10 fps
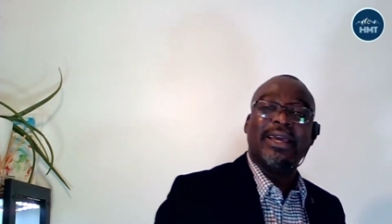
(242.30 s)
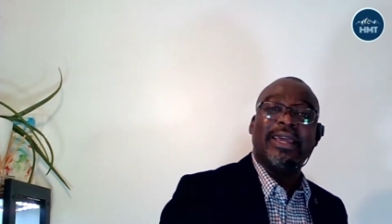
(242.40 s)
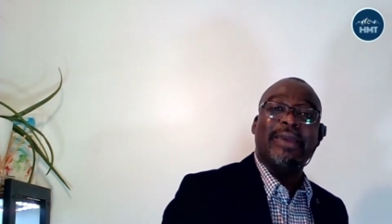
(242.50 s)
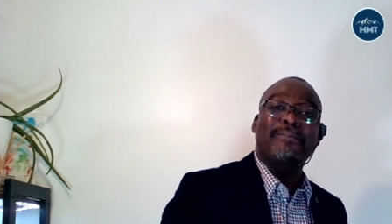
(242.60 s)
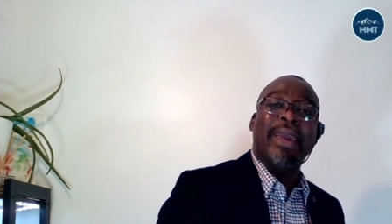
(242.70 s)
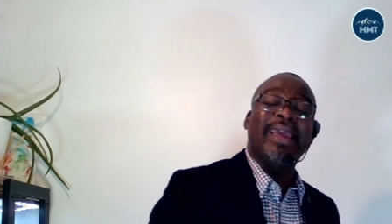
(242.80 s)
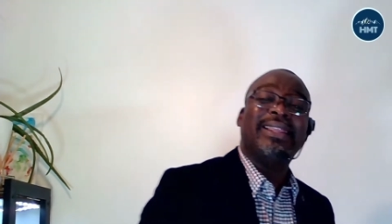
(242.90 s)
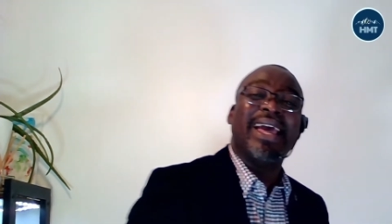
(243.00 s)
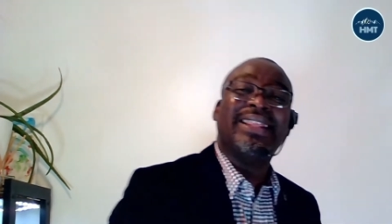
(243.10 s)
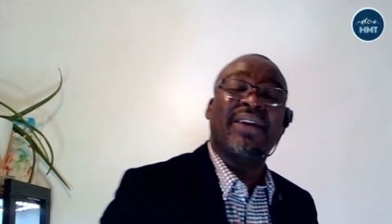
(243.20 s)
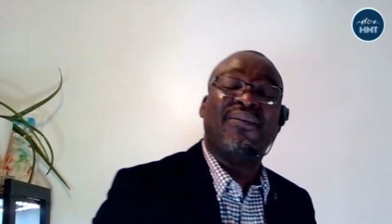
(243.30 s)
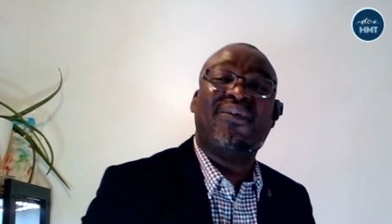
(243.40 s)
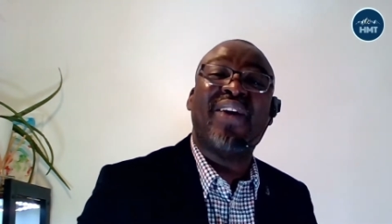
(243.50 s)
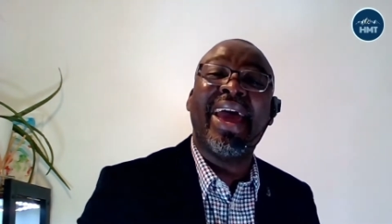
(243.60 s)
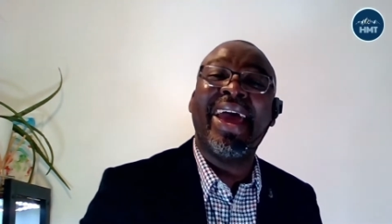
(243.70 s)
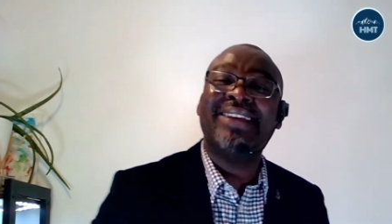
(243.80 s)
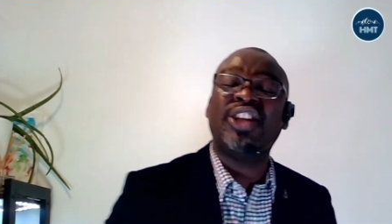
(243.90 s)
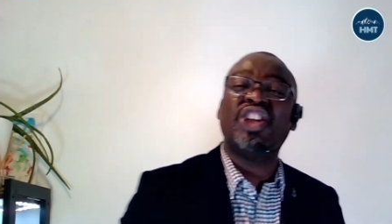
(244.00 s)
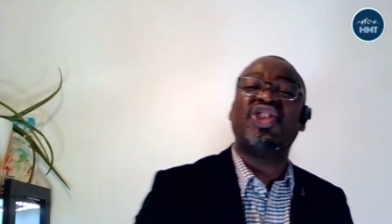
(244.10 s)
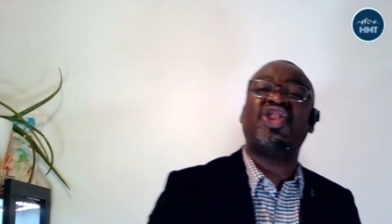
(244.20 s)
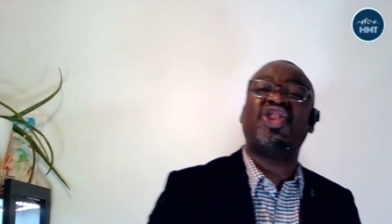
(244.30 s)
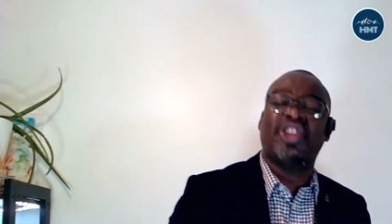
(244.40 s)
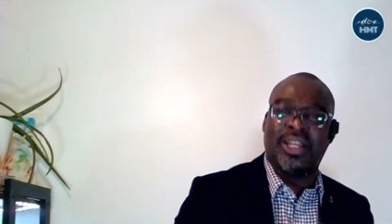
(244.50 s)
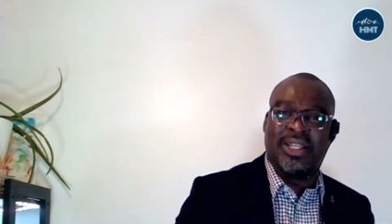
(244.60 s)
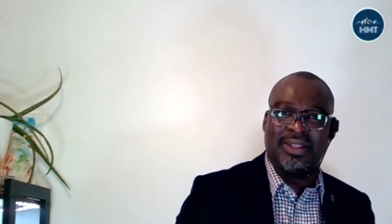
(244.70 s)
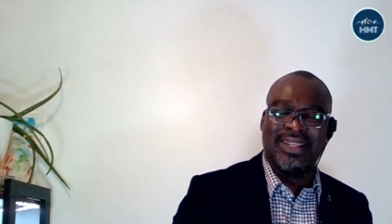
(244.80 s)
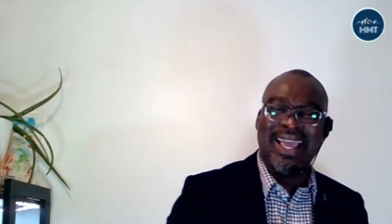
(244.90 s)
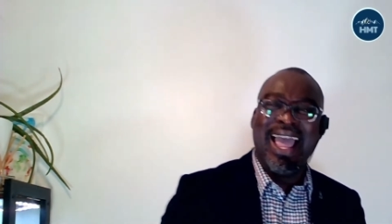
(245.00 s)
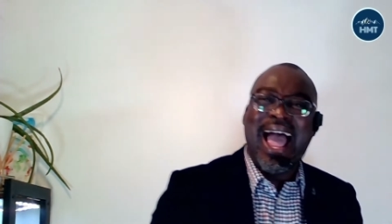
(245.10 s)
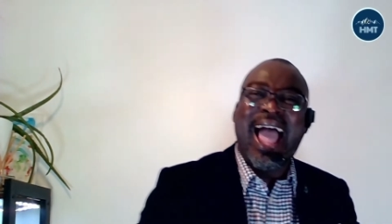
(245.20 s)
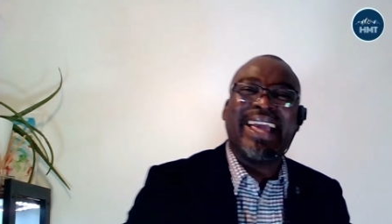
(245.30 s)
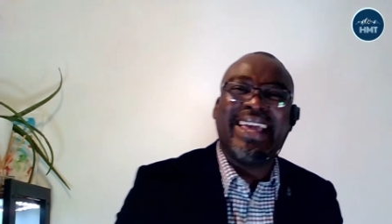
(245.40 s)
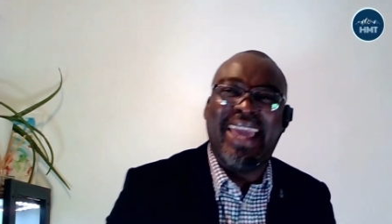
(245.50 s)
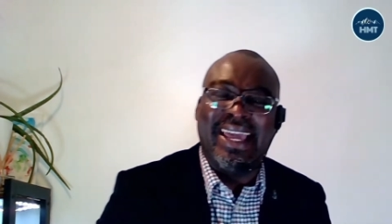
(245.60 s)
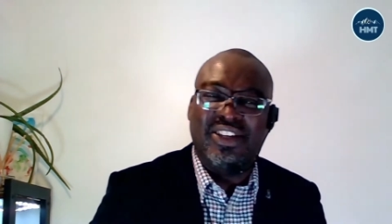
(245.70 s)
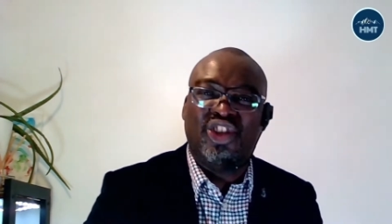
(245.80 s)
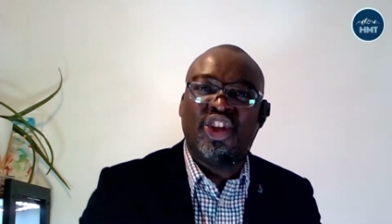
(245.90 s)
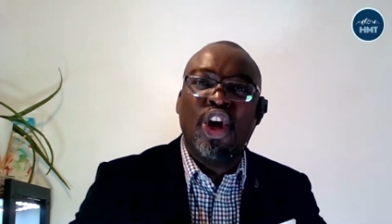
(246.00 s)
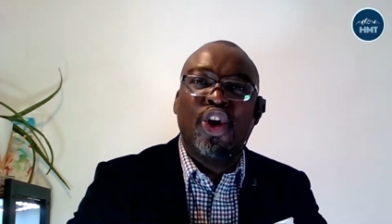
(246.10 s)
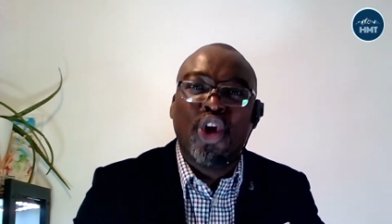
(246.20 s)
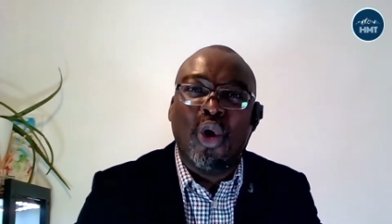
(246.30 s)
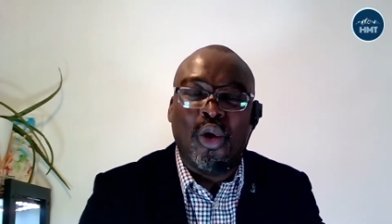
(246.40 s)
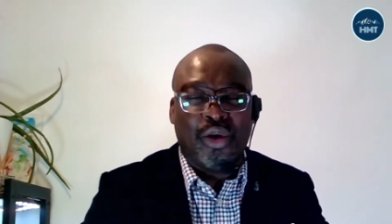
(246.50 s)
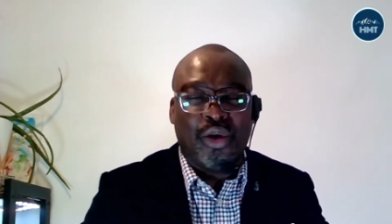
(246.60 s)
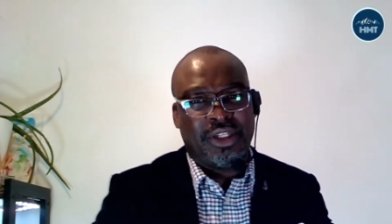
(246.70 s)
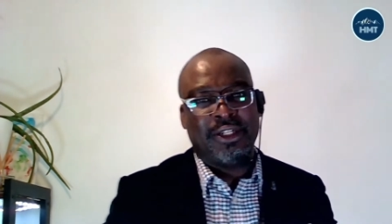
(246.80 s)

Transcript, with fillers: He made the first sin against God